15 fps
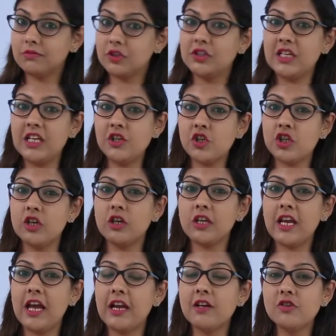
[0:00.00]
teacher
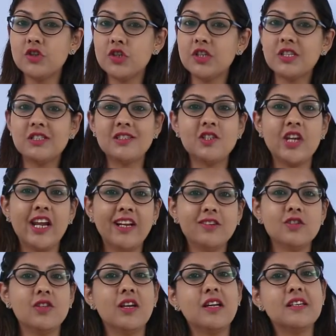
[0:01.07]
can just change
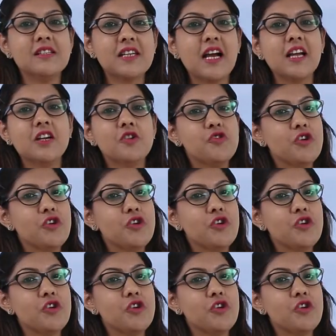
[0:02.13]
the entire